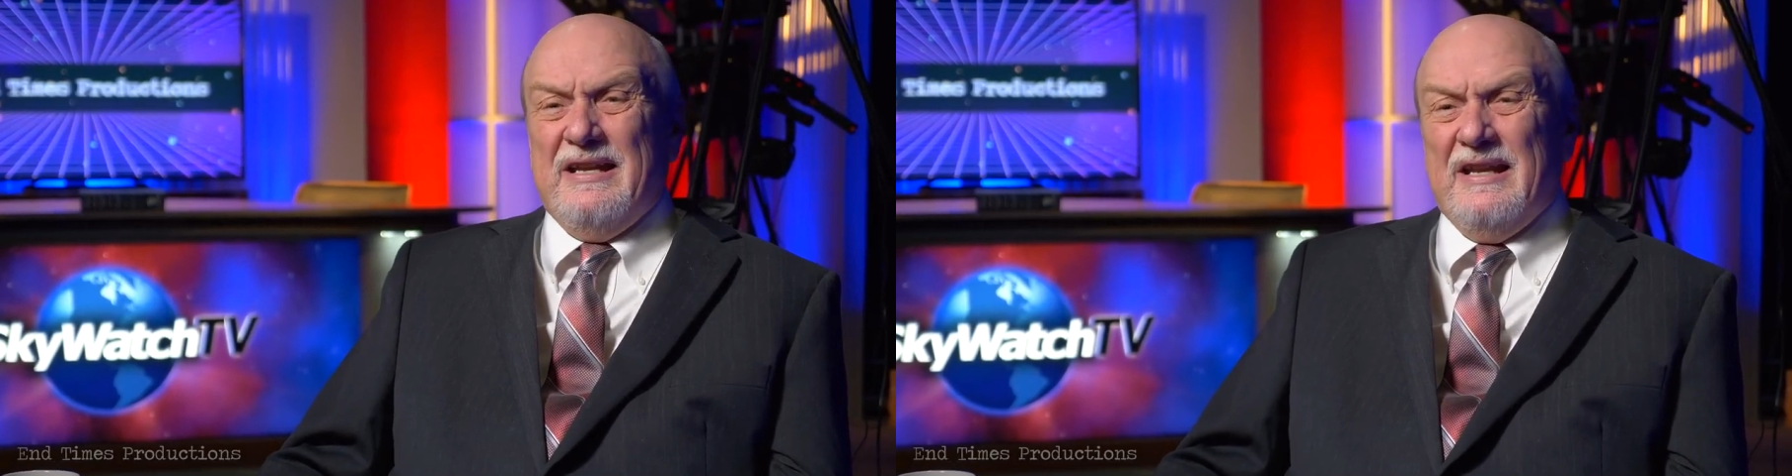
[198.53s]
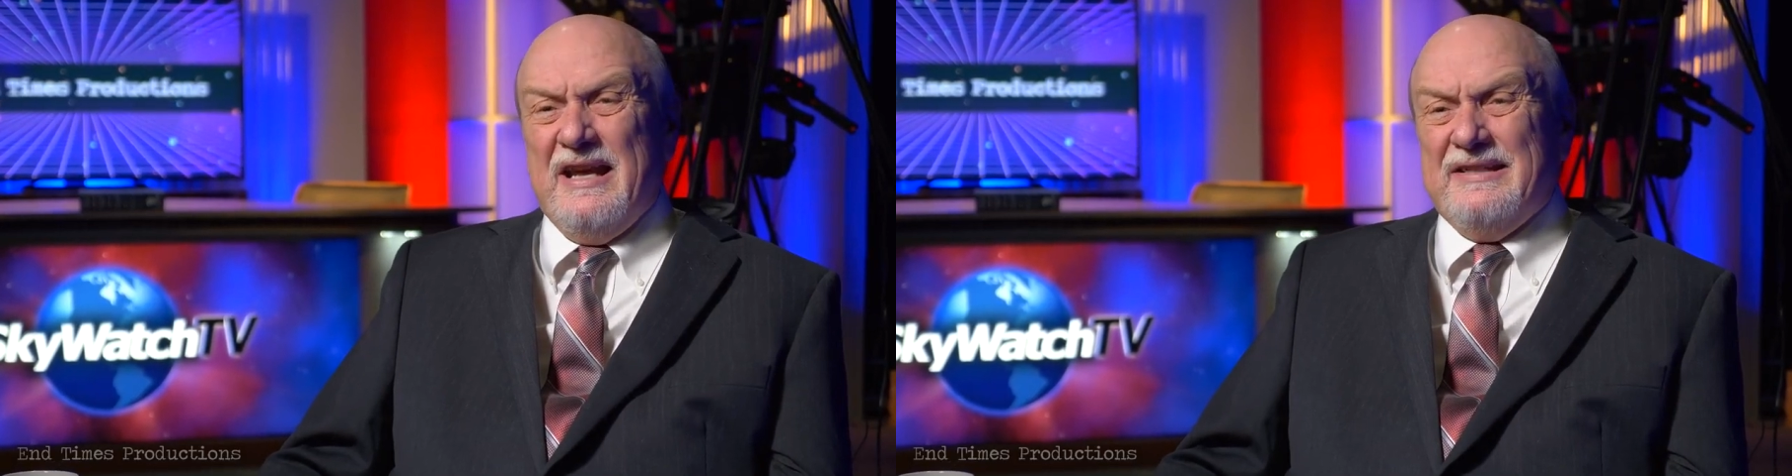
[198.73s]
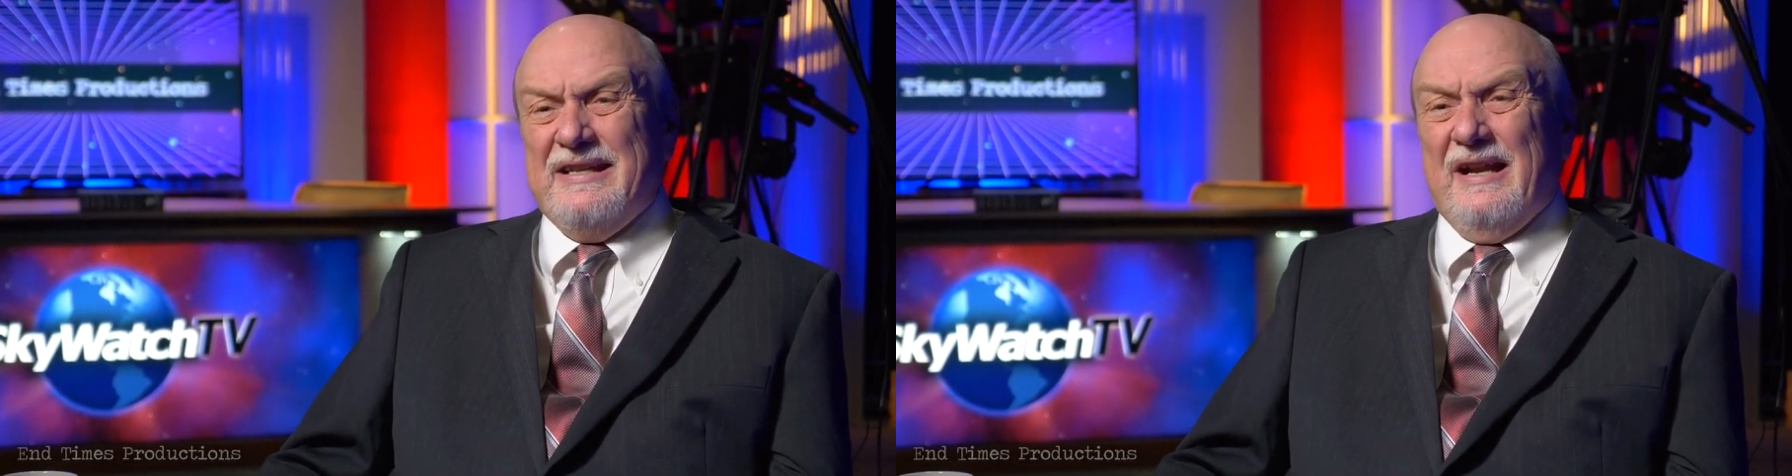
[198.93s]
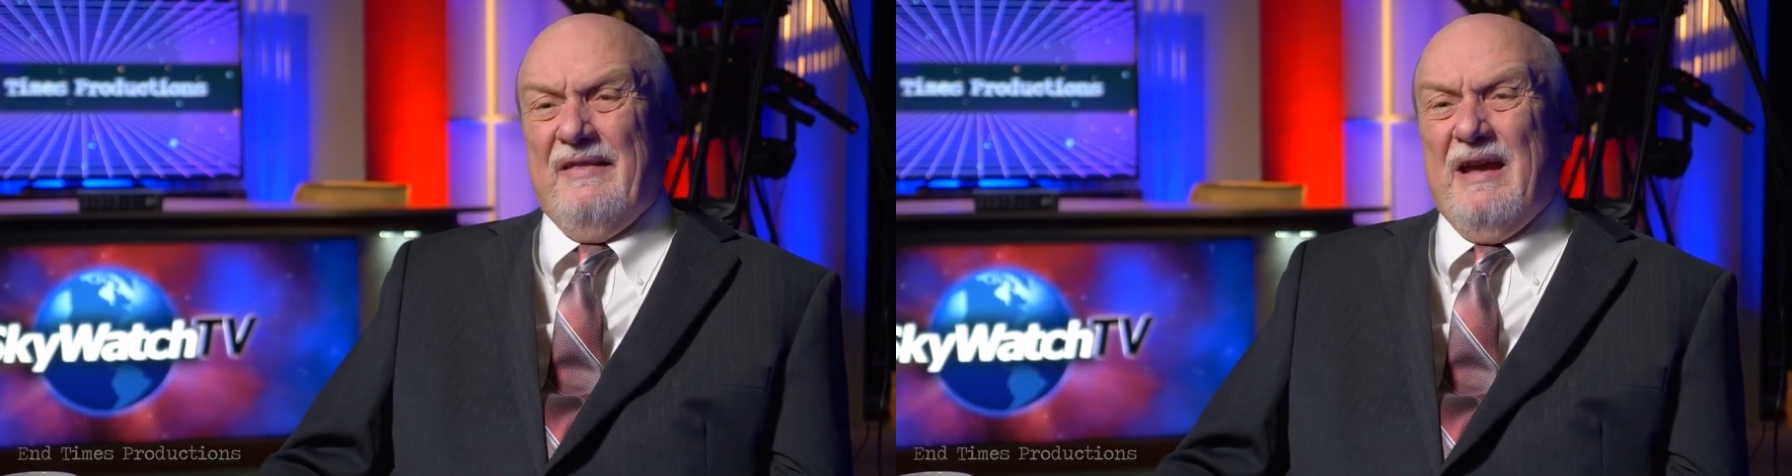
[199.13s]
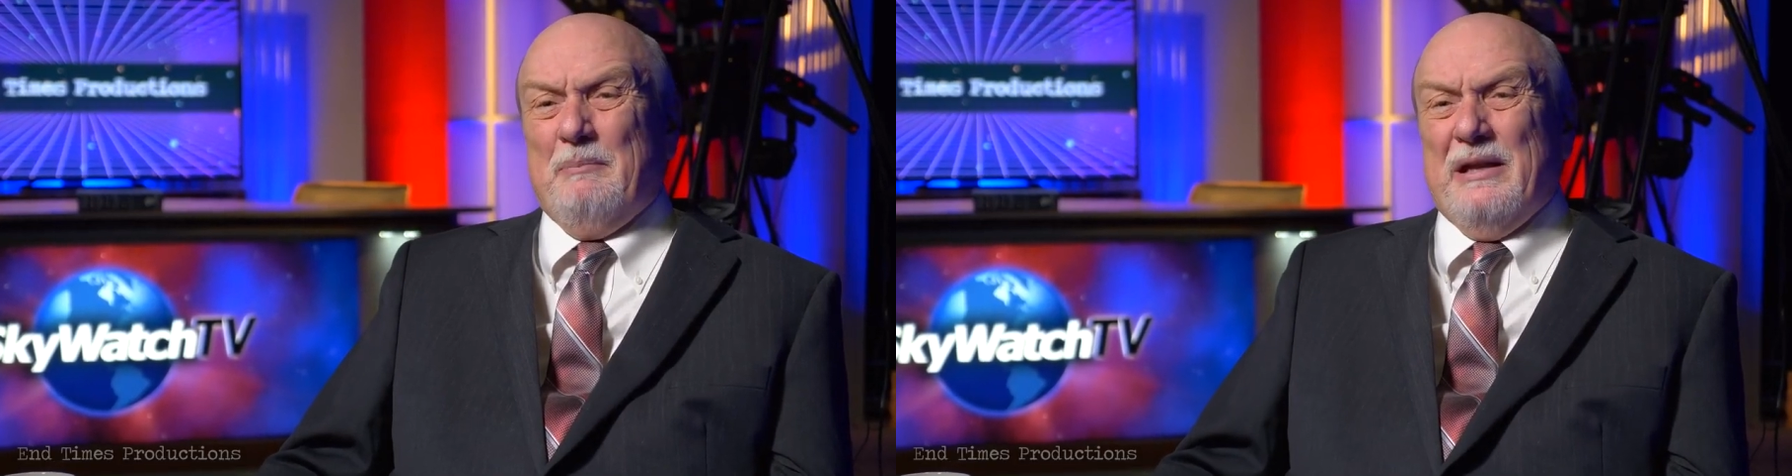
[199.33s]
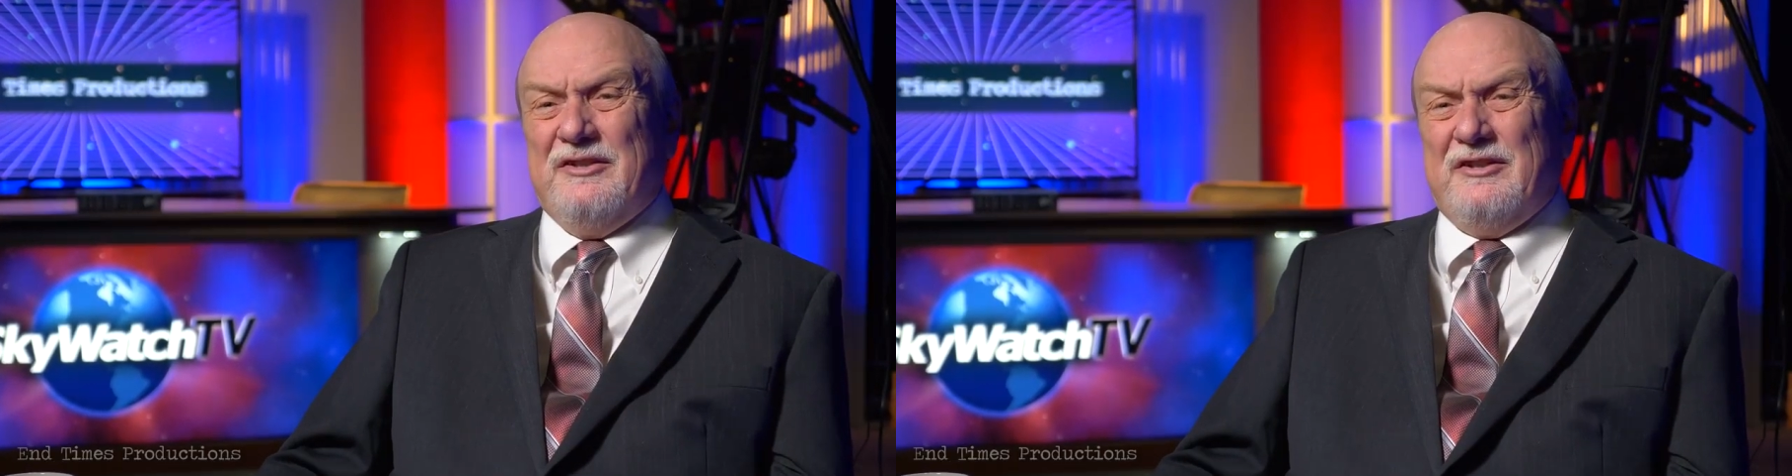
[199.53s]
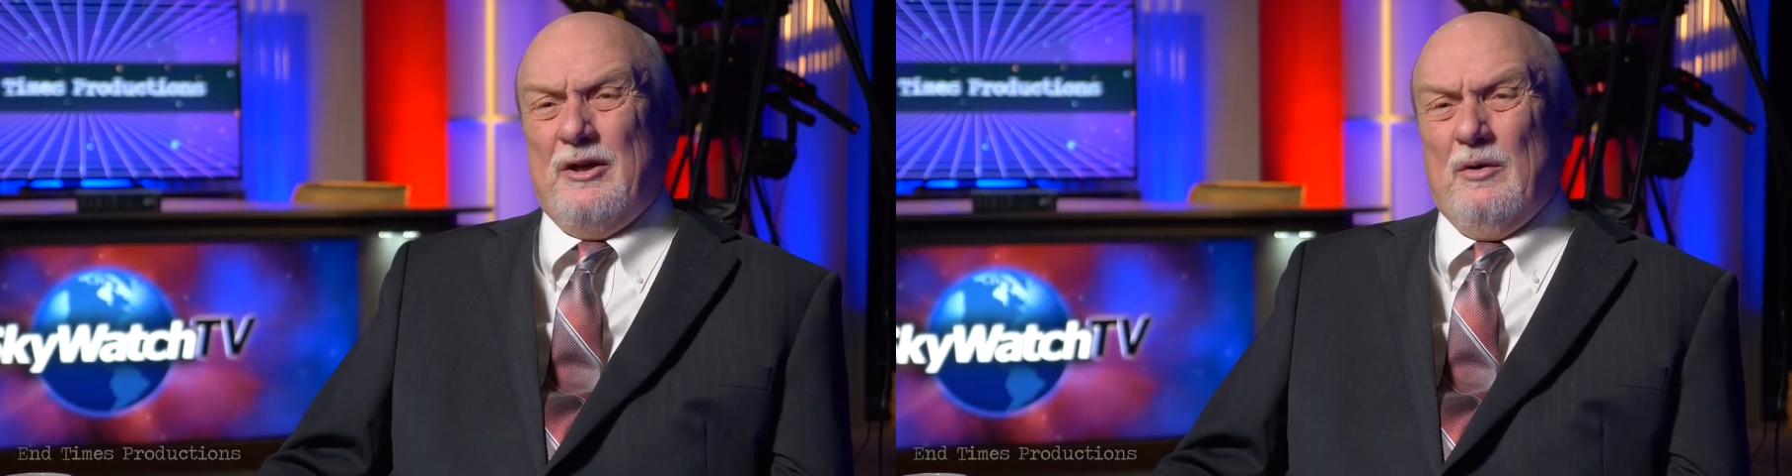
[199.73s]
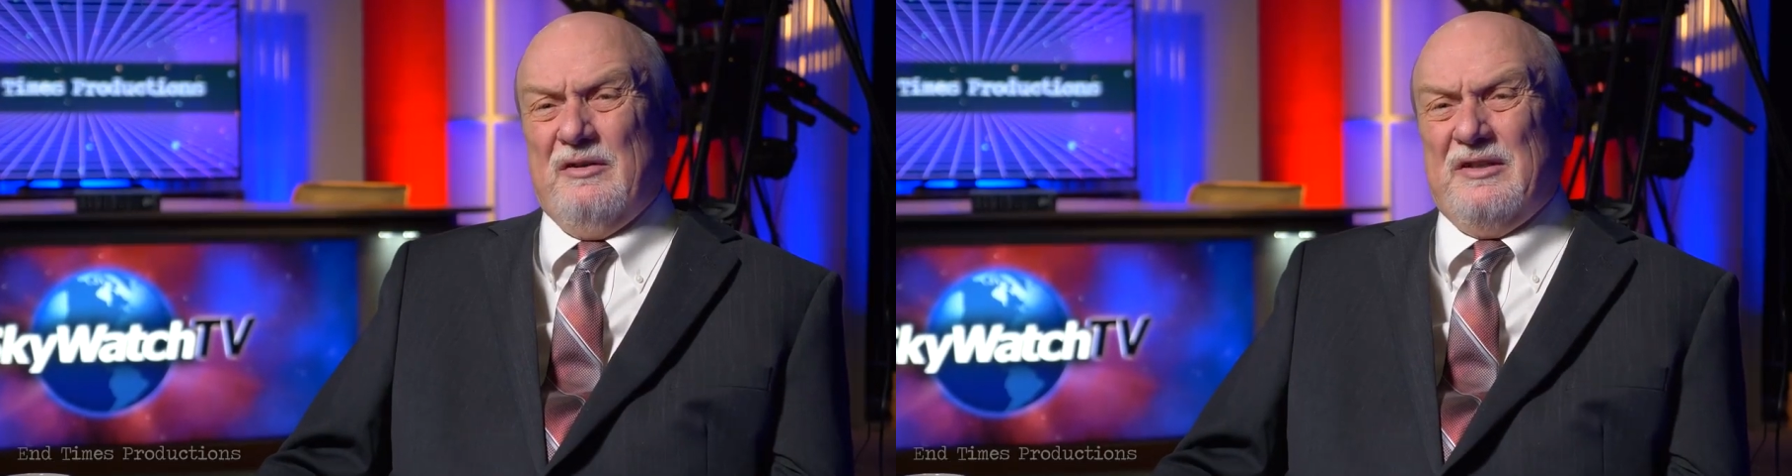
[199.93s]
He lays down in that place to
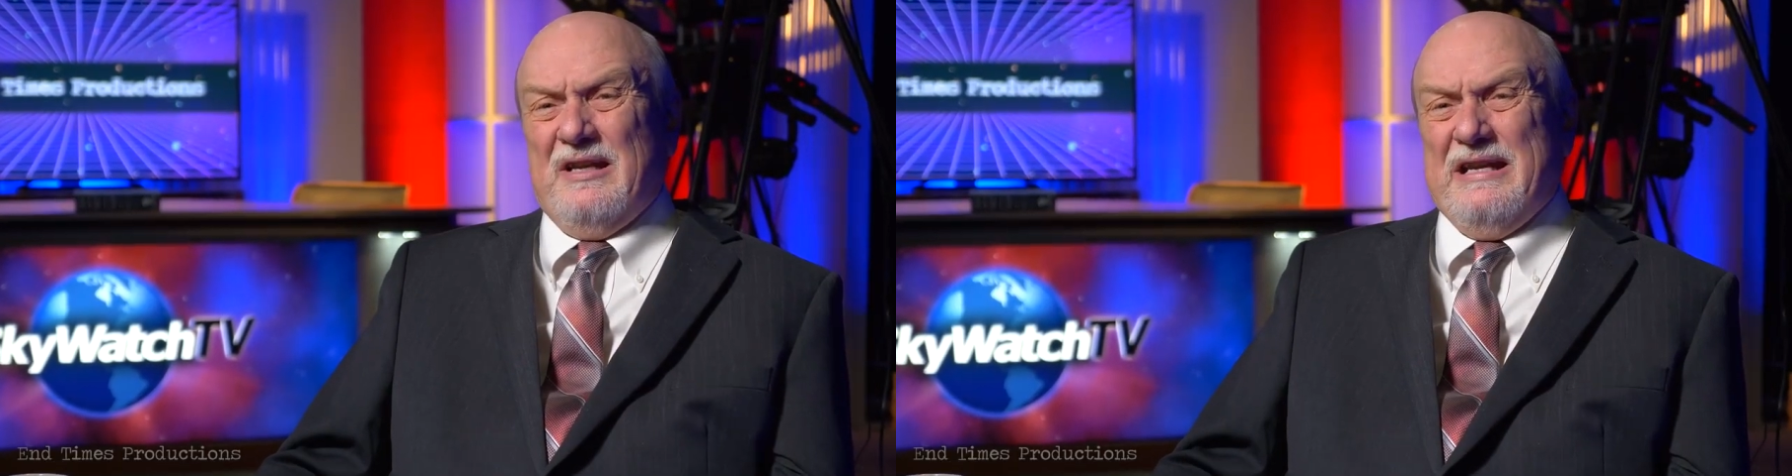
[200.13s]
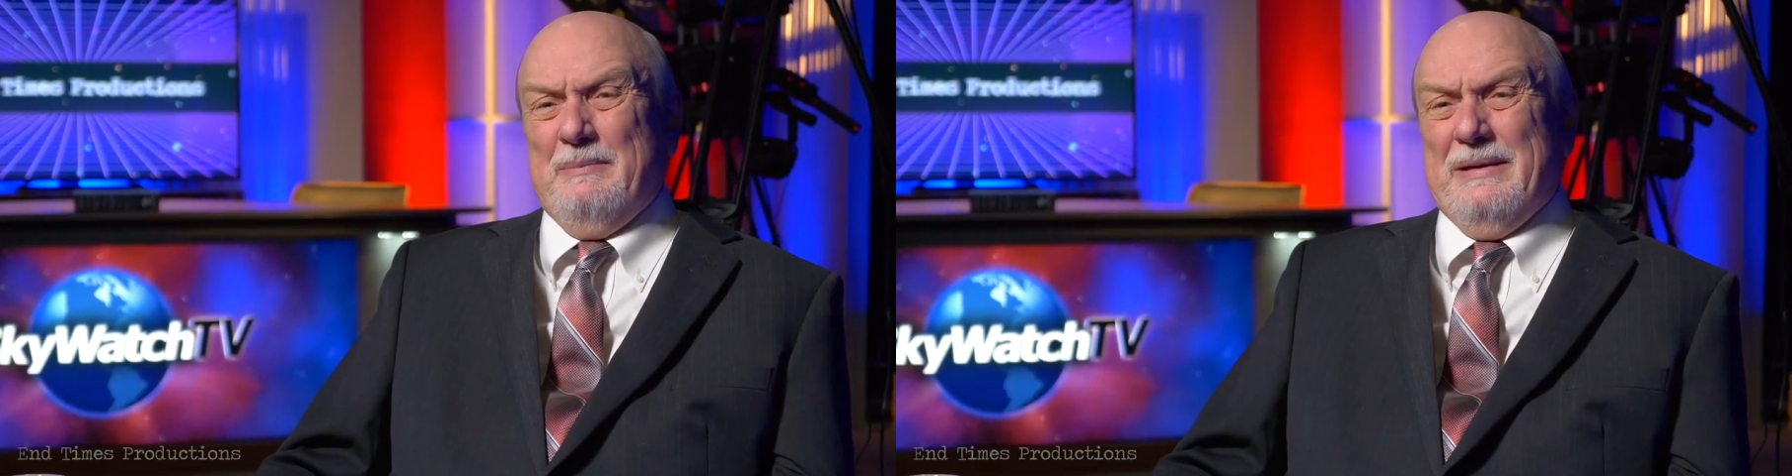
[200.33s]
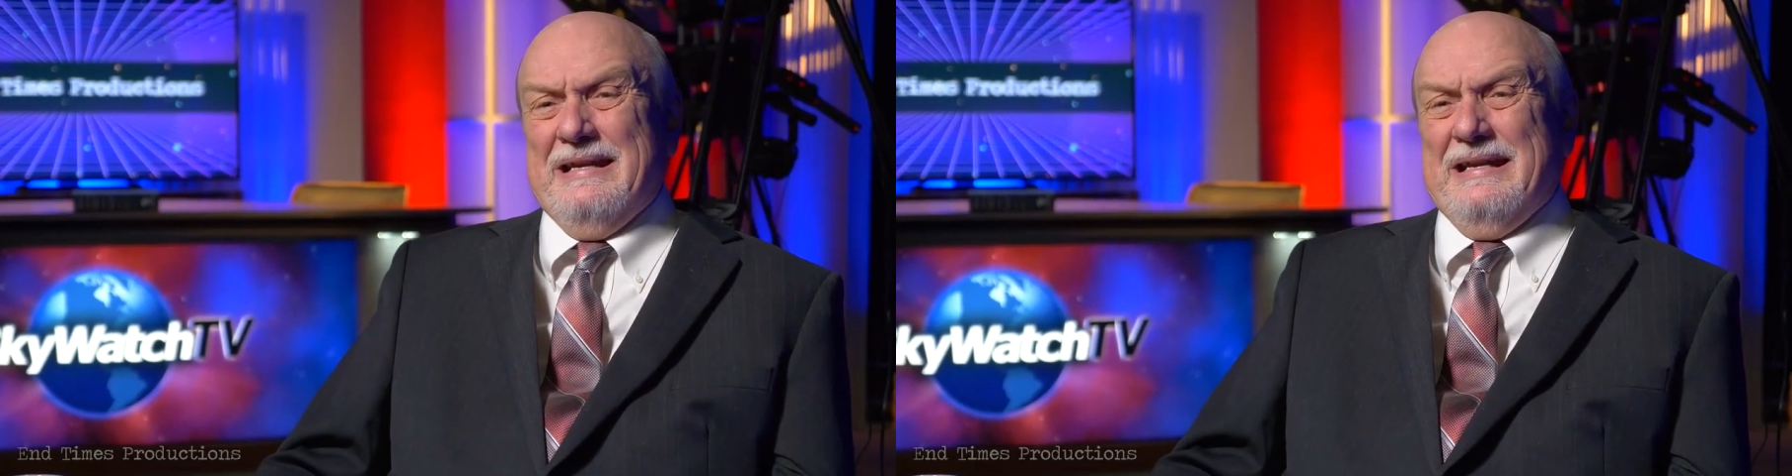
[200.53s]
go to sleep.